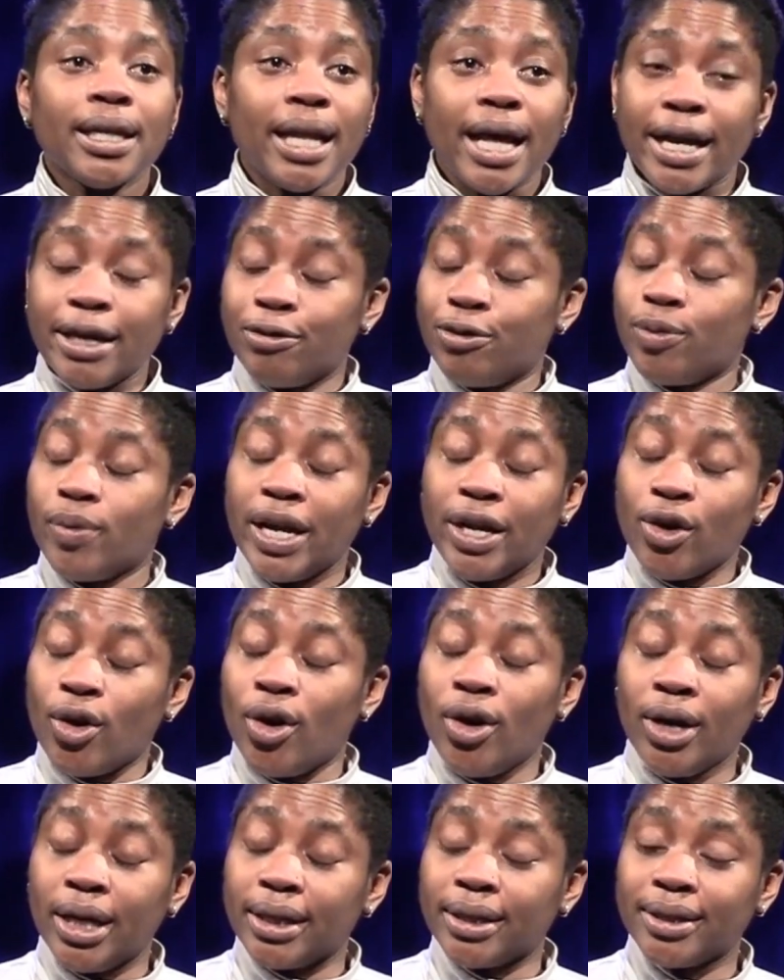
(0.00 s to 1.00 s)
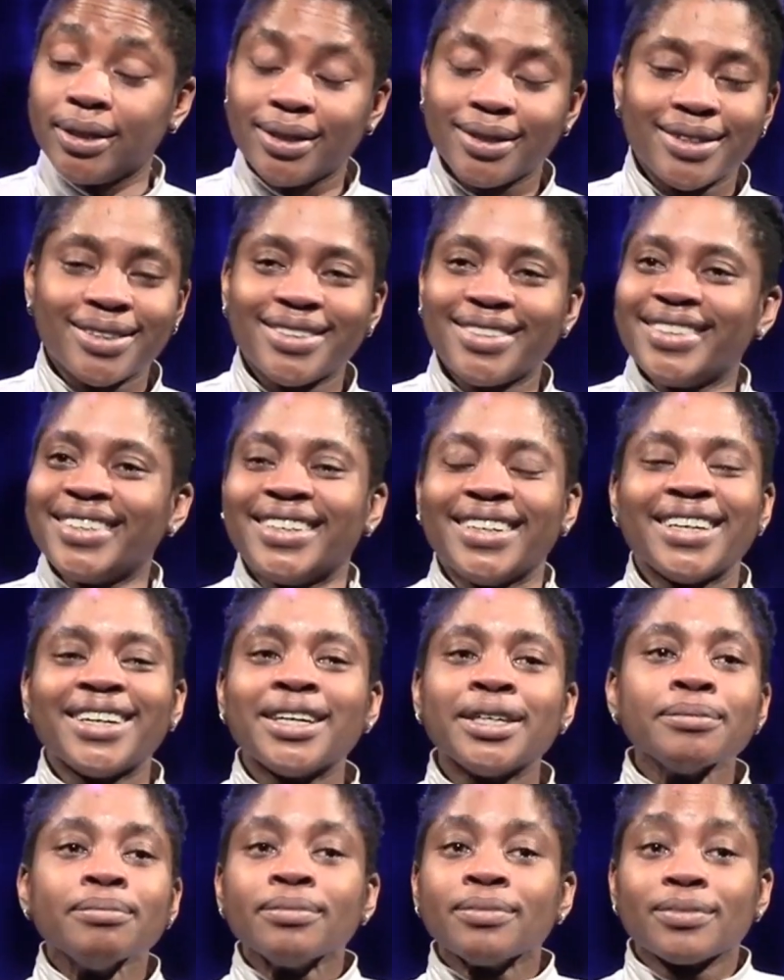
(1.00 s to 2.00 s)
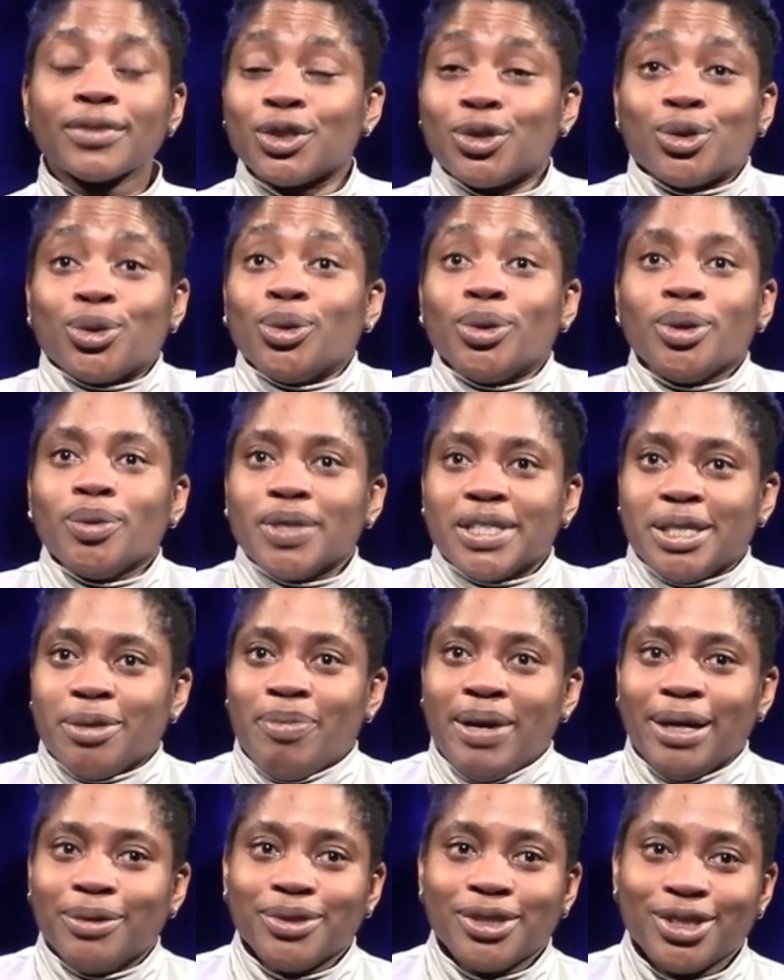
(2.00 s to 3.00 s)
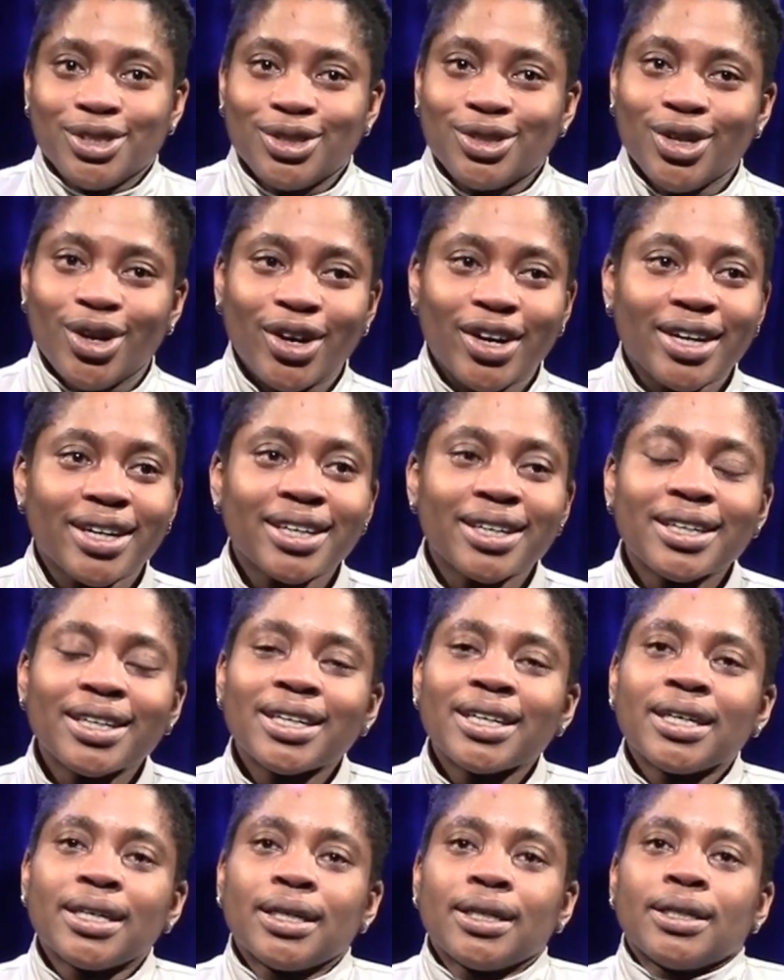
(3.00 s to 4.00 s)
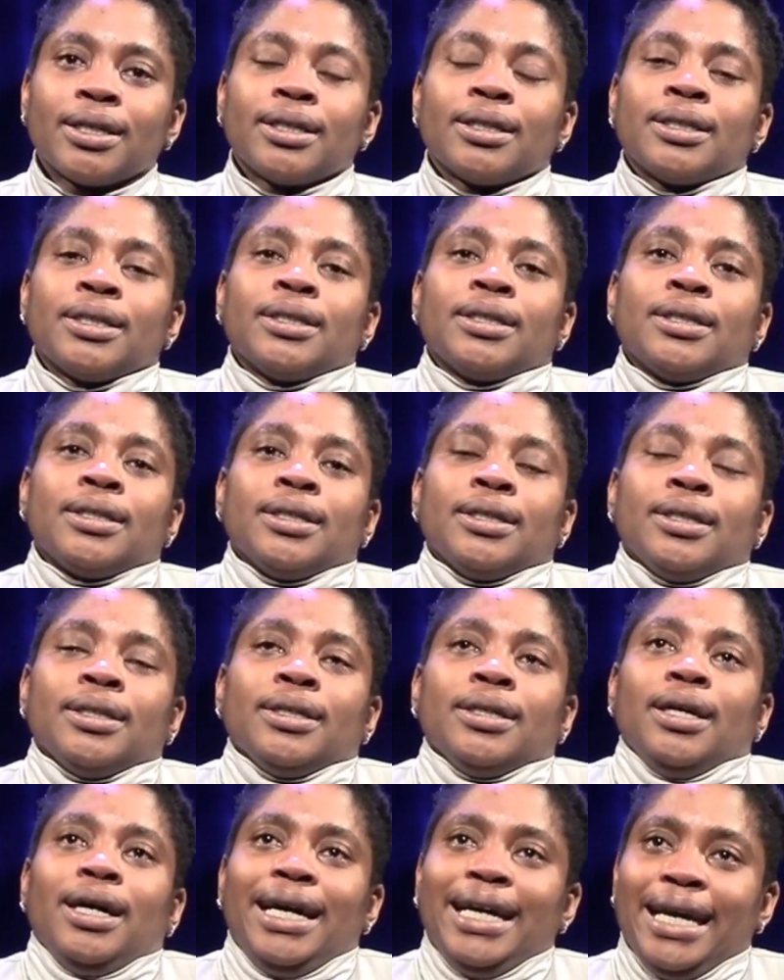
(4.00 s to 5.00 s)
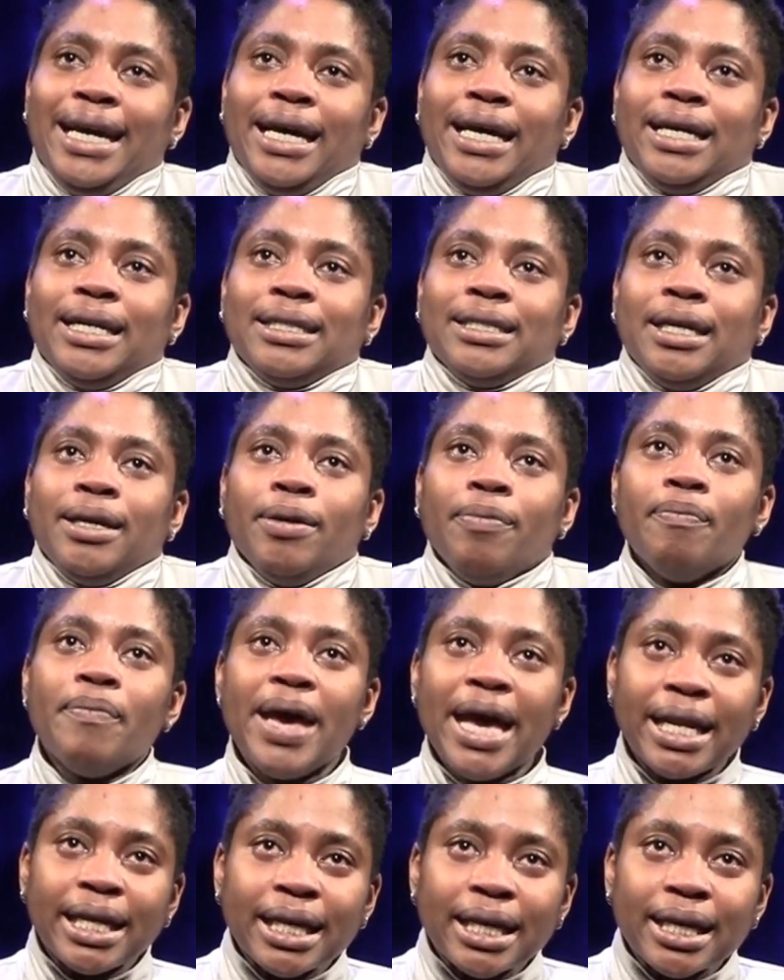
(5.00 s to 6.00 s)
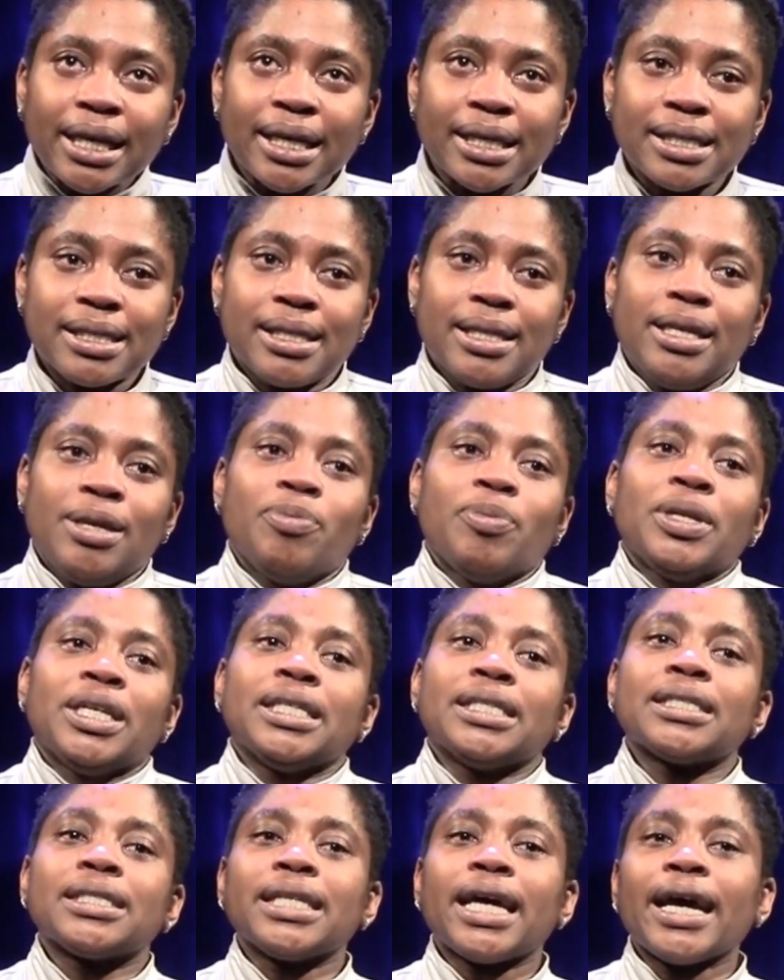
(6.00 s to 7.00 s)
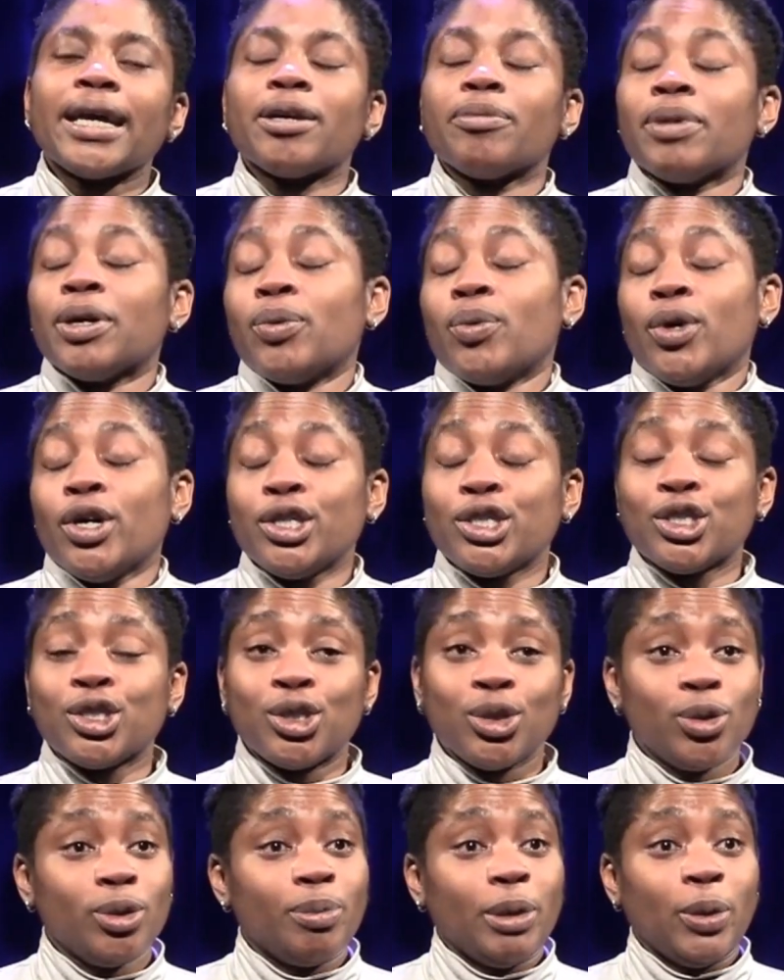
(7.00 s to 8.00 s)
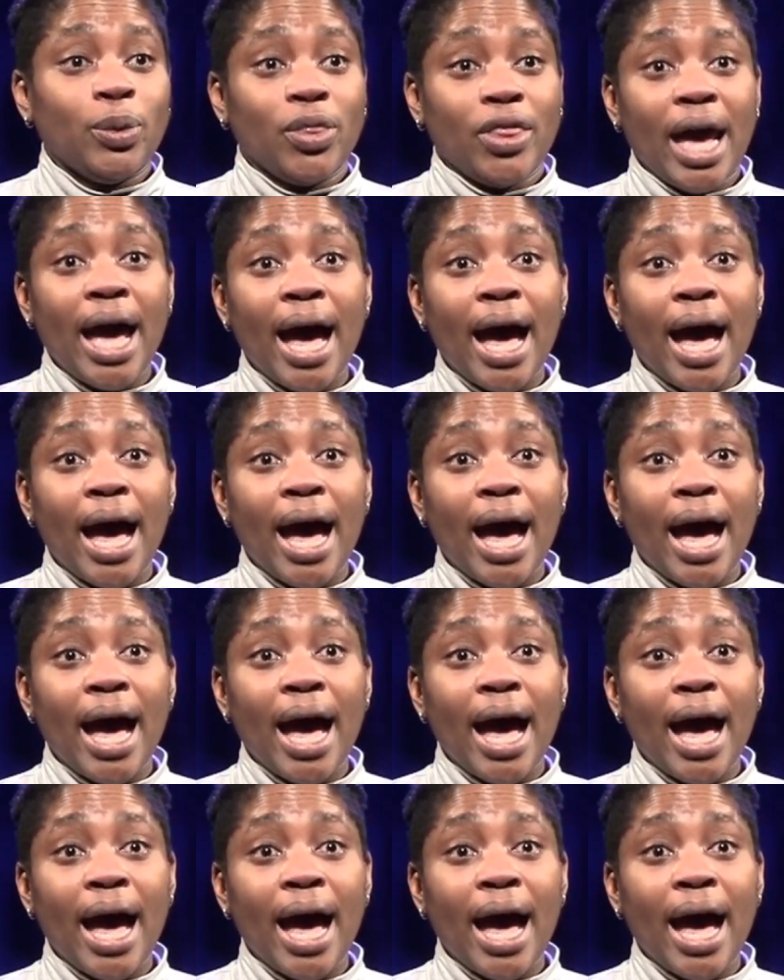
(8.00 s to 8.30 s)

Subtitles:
Life went on. School was about to start. I had many a sleepless night about what to do about